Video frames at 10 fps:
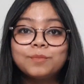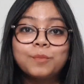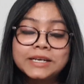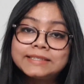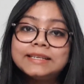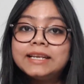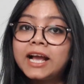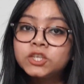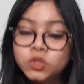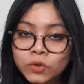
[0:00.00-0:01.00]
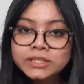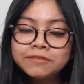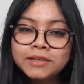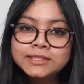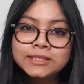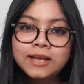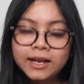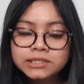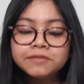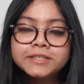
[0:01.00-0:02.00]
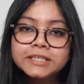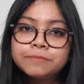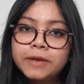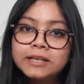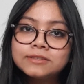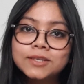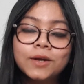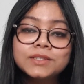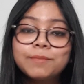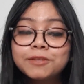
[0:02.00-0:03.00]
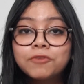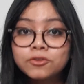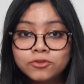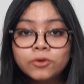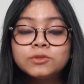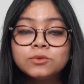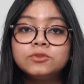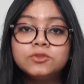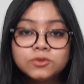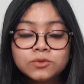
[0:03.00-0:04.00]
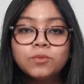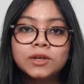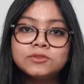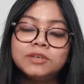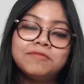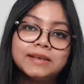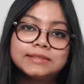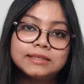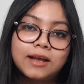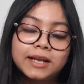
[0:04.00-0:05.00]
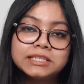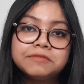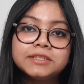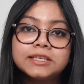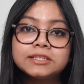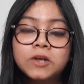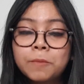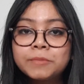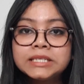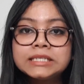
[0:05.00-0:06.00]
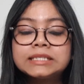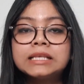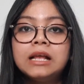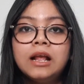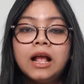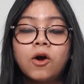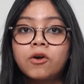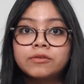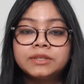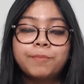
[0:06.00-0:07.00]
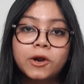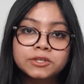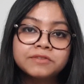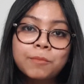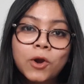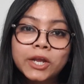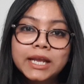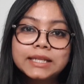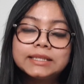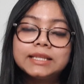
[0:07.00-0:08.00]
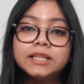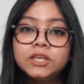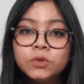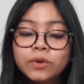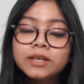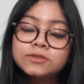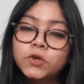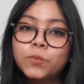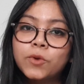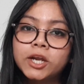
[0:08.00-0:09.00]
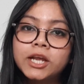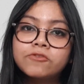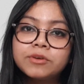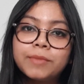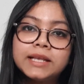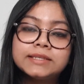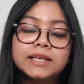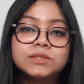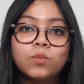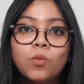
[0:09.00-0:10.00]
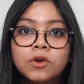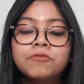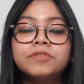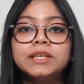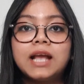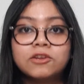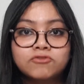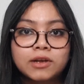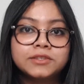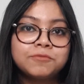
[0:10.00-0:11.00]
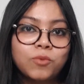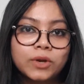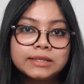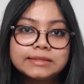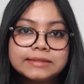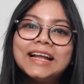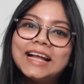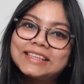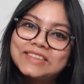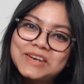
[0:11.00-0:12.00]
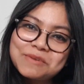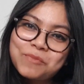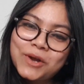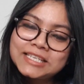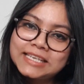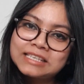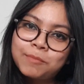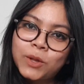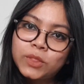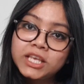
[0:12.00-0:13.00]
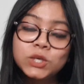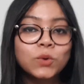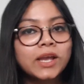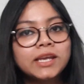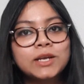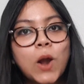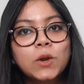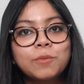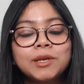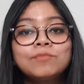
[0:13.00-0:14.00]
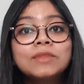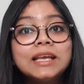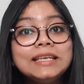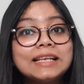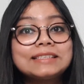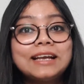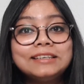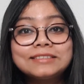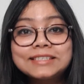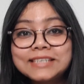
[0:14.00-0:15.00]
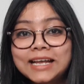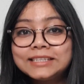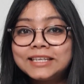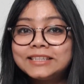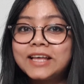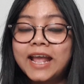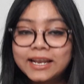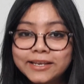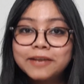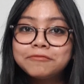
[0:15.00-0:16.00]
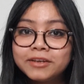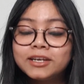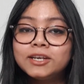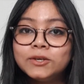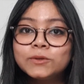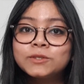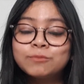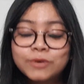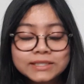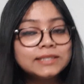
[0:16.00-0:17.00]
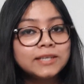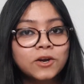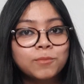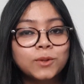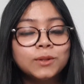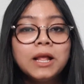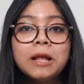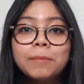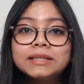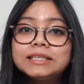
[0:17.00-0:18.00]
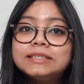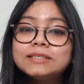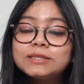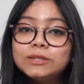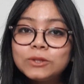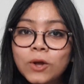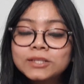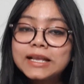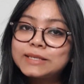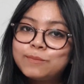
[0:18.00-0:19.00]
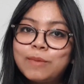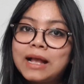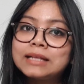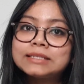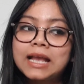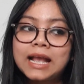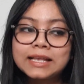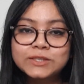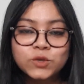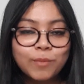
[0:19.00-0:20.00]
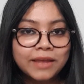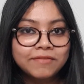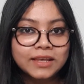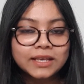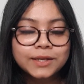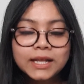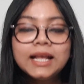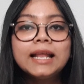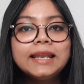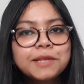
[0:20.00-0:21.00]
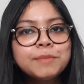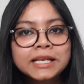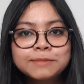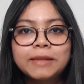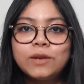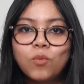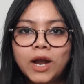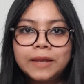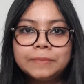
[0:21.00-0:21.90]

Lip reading: Personally, I don't invest in high dividend paying stocks, but for those who do want to invest in high dividend companies or part of the market, then the UK stock market remains as one of the attractive points. And the third point is about the UK economy. Yes, I understand that the headline figure looks pretty terrible, but it is not as bad as you may think. Let me explain why.